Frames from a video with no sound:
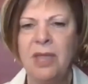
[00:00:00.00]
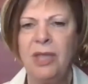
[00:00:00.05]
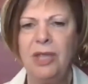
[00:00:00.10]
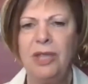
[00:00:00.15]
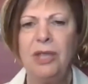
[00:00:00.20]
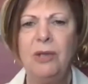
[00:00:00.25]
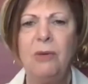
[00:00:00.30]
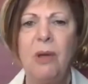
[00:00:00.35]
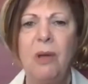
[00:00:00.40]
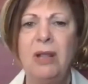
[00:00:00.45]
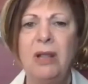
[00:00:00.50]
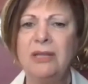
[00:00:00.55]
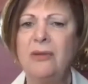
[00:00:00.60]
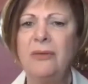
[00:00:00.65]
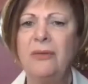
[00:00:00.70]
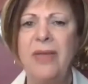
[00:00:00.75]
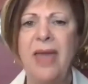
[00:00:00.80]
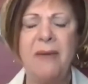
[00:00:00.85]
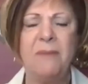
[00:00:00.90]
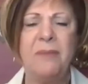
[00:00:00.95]
You all know
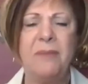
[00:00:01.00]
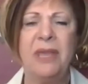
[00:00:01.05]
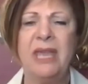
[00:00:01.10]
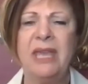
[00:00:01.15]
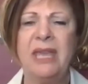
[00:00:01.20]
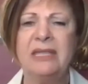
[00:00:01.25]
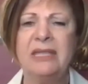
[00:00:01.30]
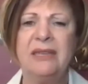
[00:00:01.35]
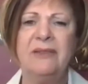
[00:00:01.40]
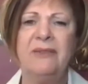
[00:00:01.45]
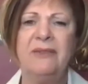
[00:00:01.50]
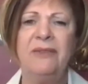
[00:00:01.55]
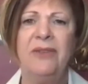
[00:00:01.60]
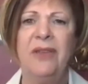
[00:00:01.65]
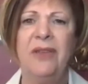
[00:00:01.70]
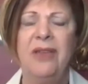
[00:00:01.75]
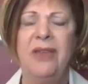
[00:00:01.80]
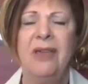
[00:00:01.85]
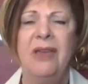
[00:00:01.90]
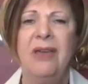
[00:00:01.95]
that because of
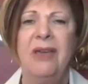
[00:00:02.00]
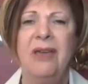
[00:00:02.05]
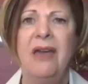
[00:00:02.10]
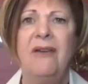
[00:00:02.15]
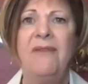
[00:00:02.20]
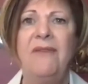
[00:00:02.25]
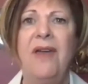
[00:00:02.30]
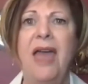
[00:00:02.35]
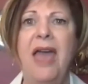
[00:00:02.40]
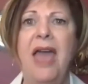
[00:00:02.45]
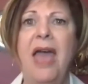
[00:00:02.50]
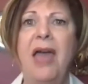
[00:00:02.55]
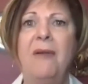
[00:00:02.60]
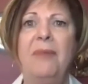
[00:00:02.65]
how